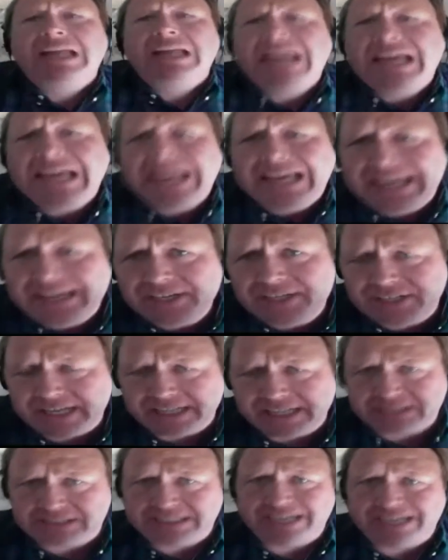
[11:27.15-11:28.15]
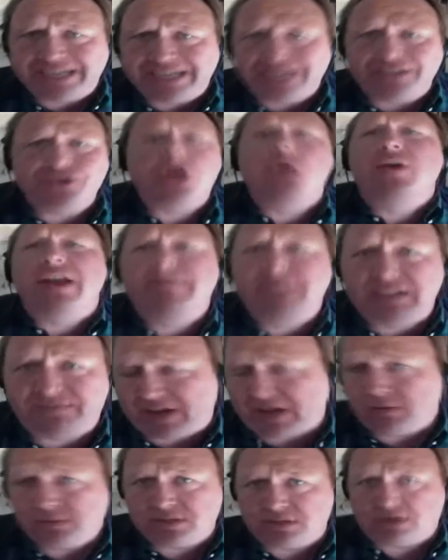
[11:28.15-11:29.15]
Please, they said, don't give us a
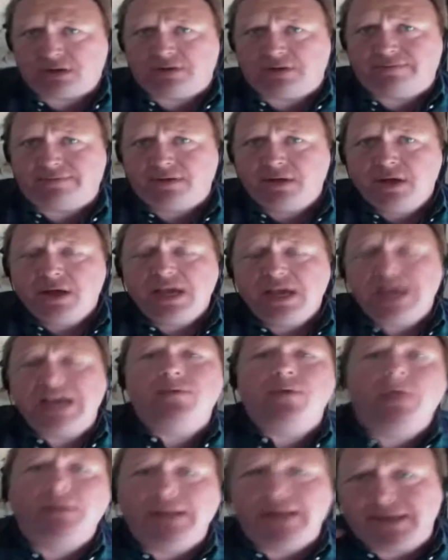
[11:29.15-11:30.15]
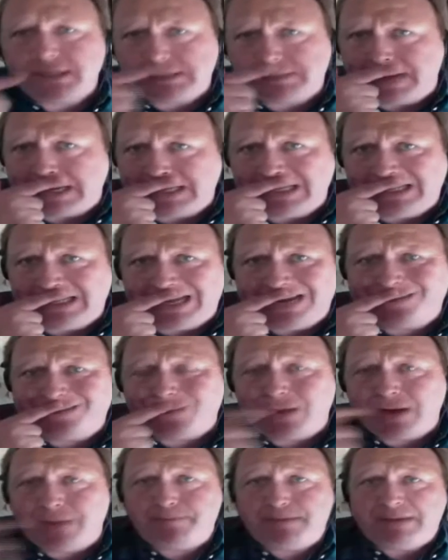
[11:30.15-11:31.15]
Federal Reserve. It won't let us
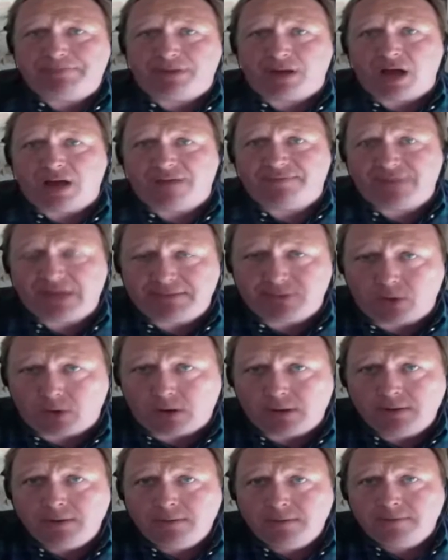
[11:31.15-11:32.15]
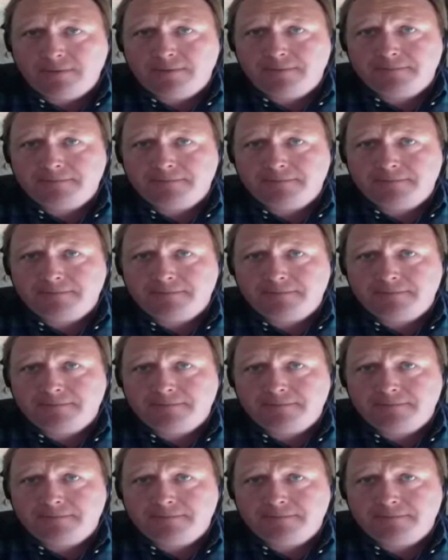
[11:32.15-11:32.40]
speculate and rip people off anymore.